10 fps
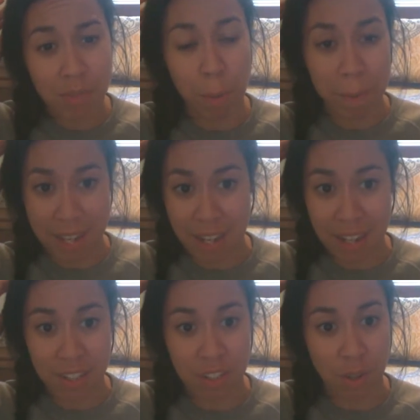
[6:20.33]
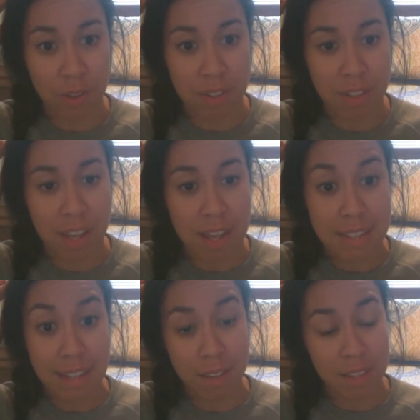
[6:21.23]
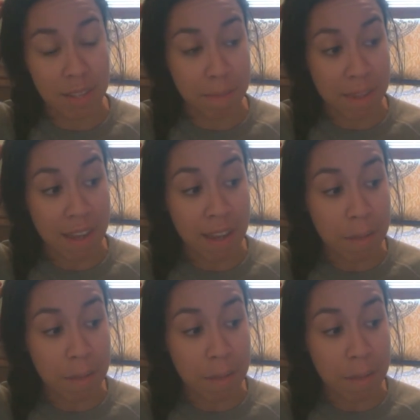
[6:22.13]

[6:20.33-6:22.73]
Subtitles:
repeating certain sounds at the beginning.